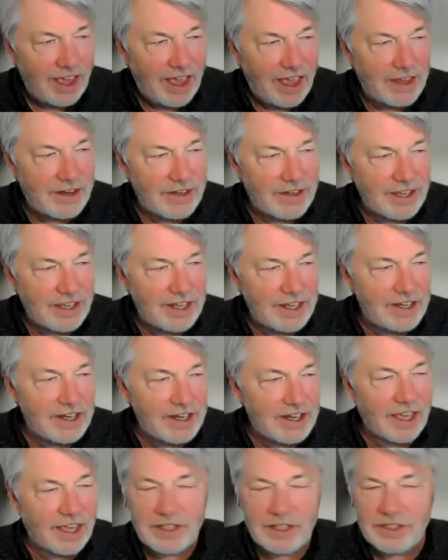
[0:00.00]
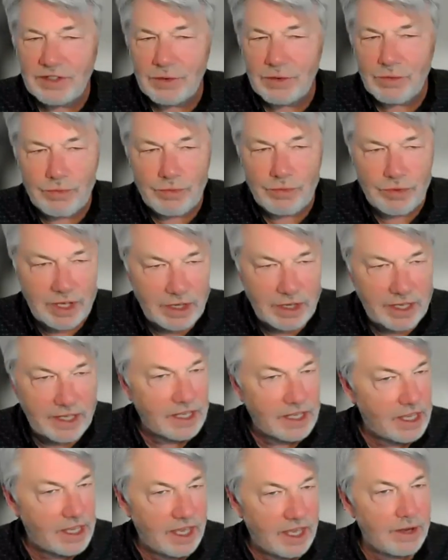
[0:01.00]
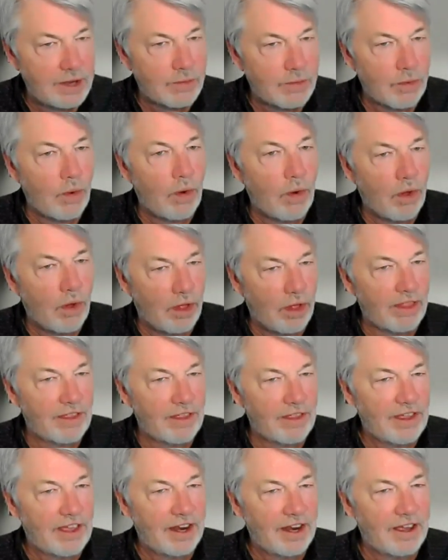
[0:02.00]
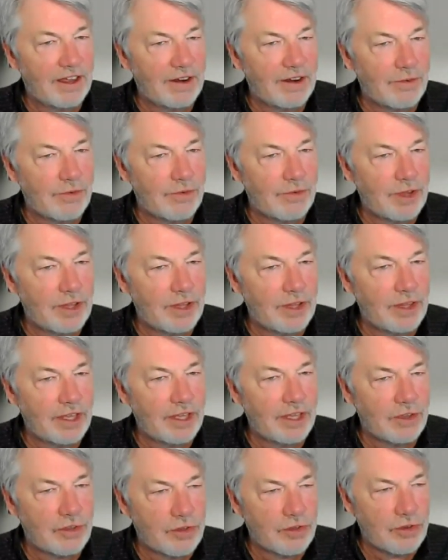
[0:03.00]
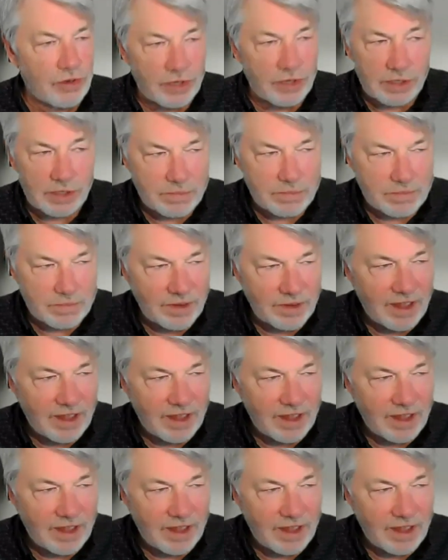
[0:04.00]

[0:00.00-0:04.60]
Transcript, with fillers: and indicates a really key role and a, and a really good